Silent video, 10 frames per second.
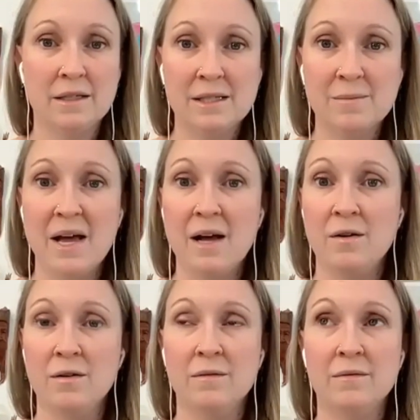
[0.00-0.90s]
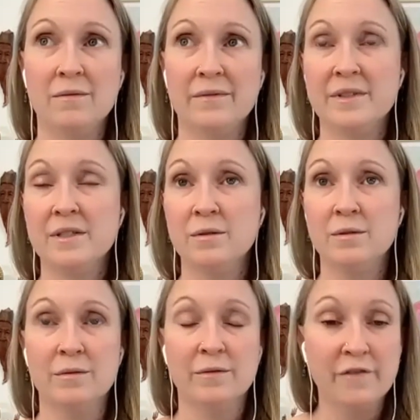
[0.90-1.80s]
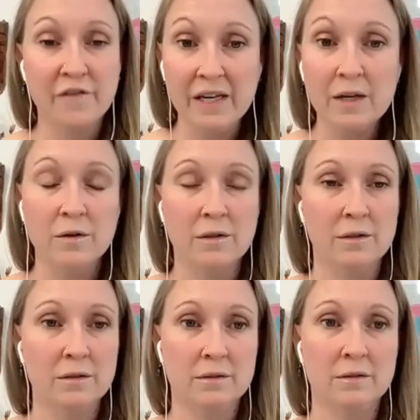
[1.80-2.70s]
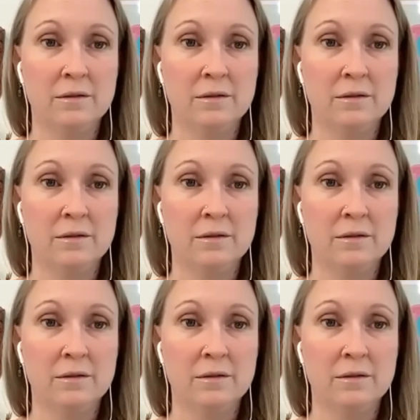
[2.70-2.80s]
to smell, to feel.